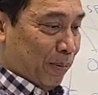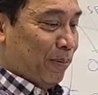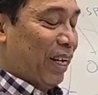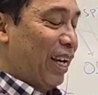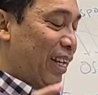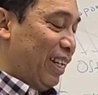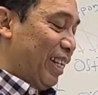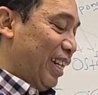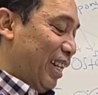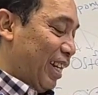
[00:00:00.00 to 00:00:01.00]
Right?
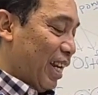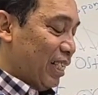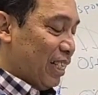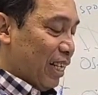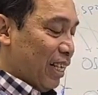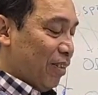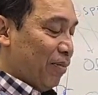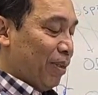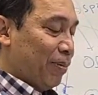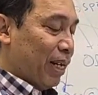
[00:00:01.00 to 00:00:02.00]
That's
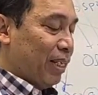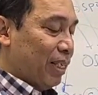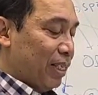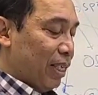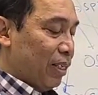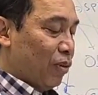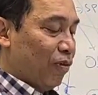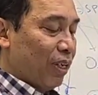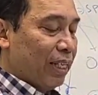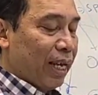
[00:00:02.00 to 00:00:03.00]
parental sinus.
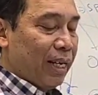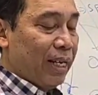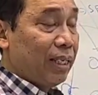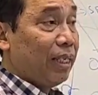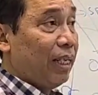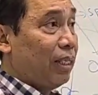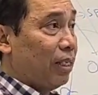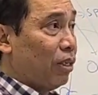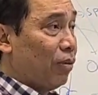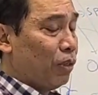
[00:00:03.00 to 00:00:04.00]
Fontanelles is a
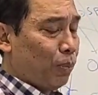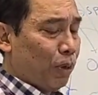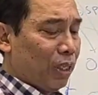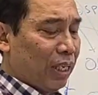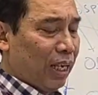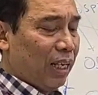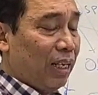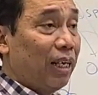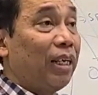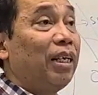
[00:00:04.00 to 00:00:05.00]
soft spot in
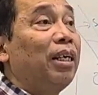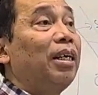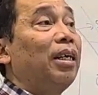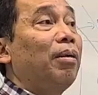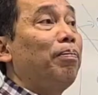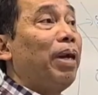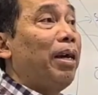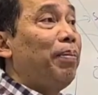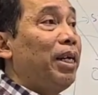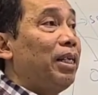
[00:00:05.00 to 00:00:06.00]
the
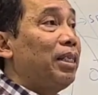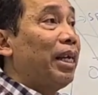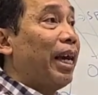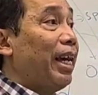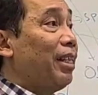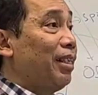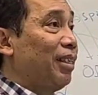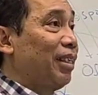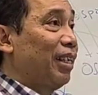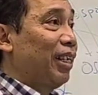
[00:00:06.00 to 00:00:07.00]
baby's head.
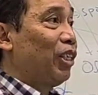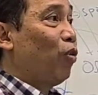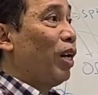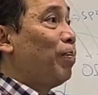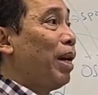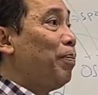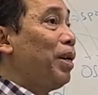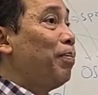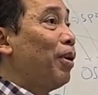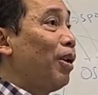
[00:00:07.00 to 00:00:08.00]
So when
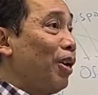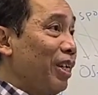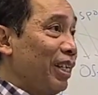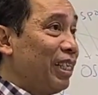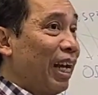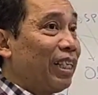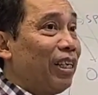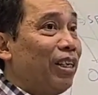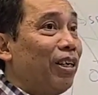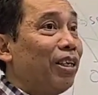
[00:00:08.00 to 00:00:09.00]
baby born, it's
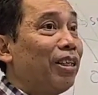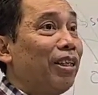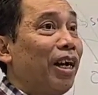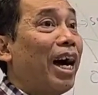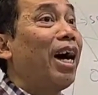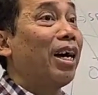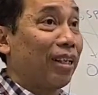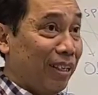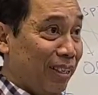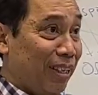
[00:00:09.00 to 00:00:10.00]
actually not hard.
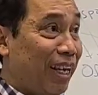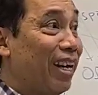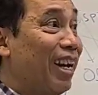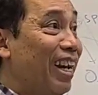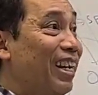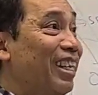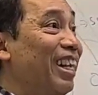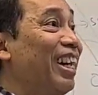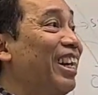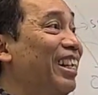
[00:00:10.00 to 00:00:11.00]
Their
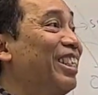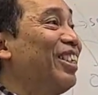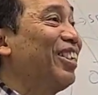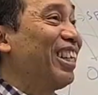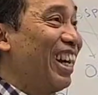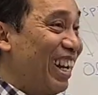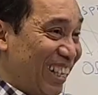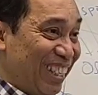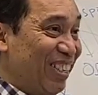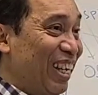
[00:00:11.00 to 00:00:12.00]
head is not hard.
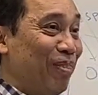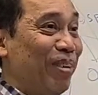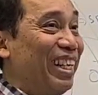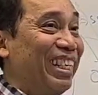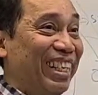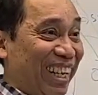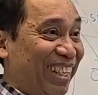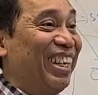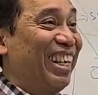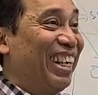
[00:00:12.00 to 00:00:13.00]
You can imagine
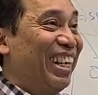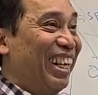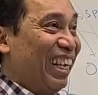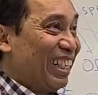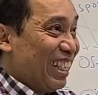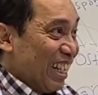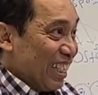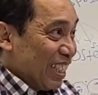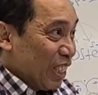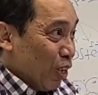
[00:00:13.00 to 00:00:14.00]
that. There
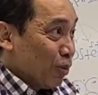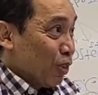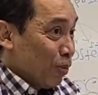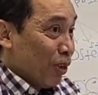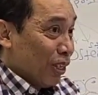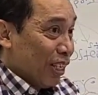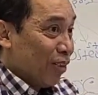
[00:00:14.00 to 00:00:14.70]
is a soft spot.